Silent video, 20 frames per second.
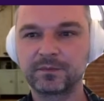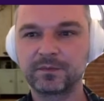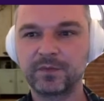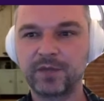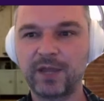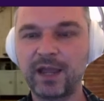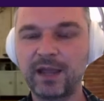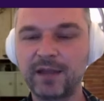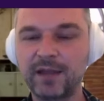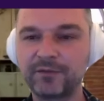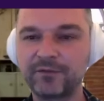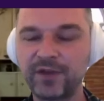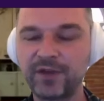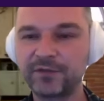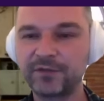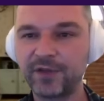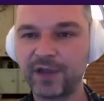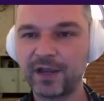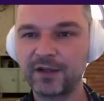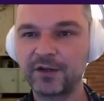And that
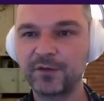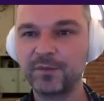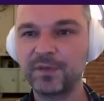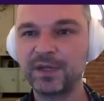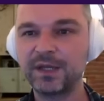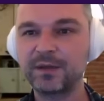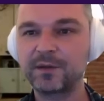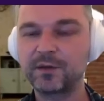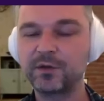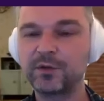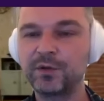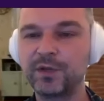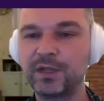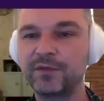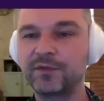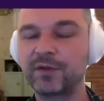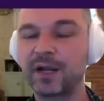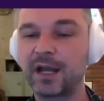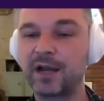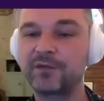failure means you
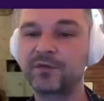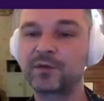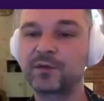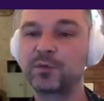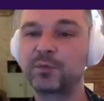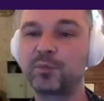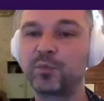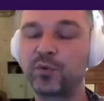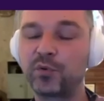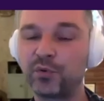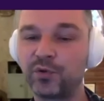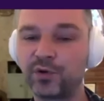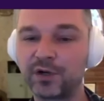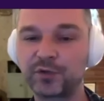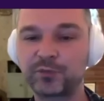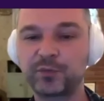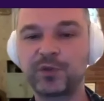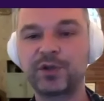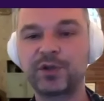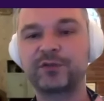either have
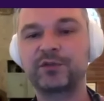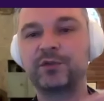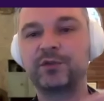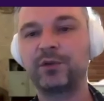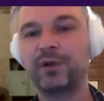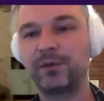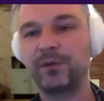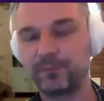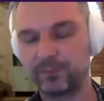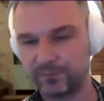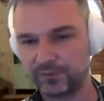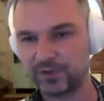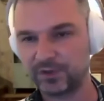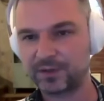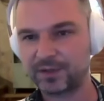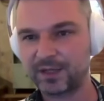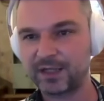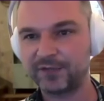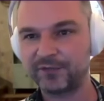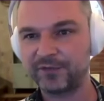support where you have to
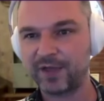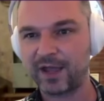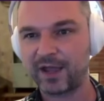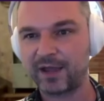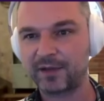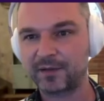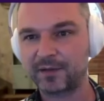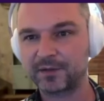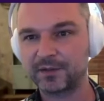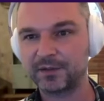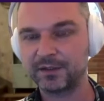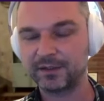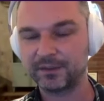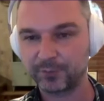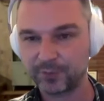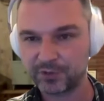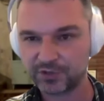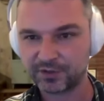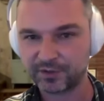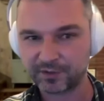yourself answer it,
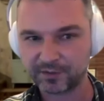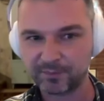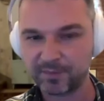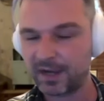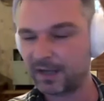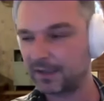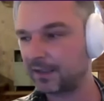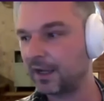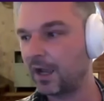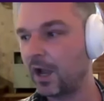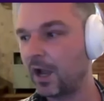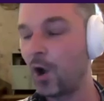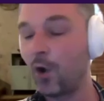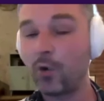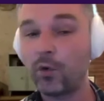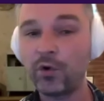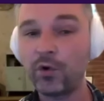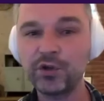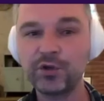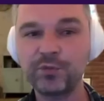which costs money,
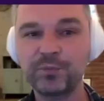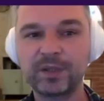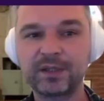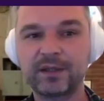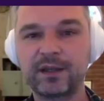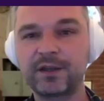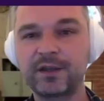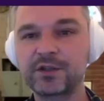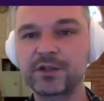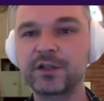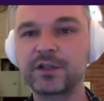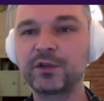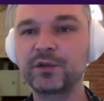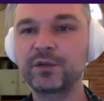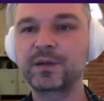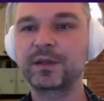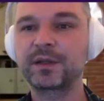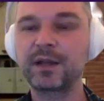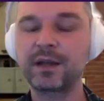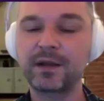or you're potentially
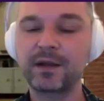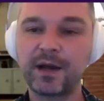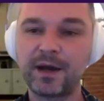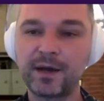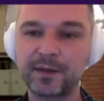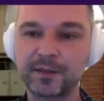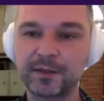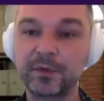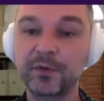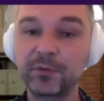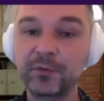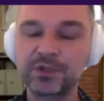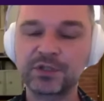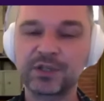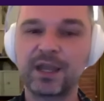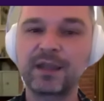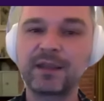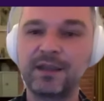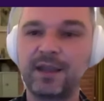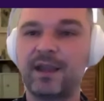losing a customer, which
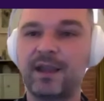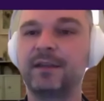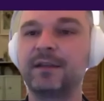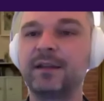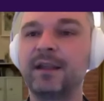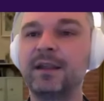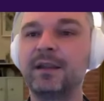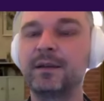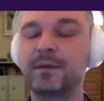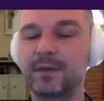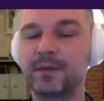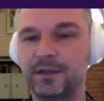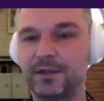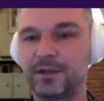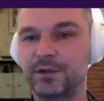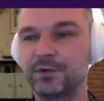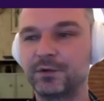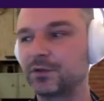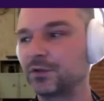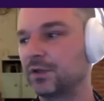again is a
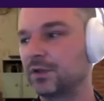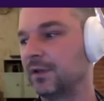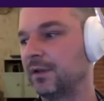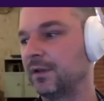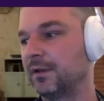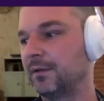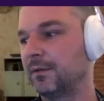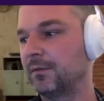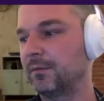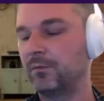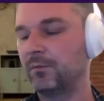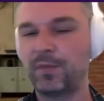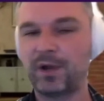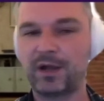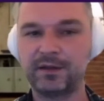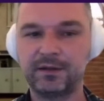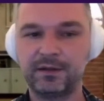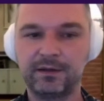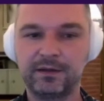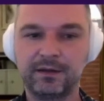huge
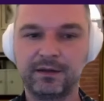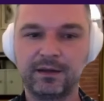money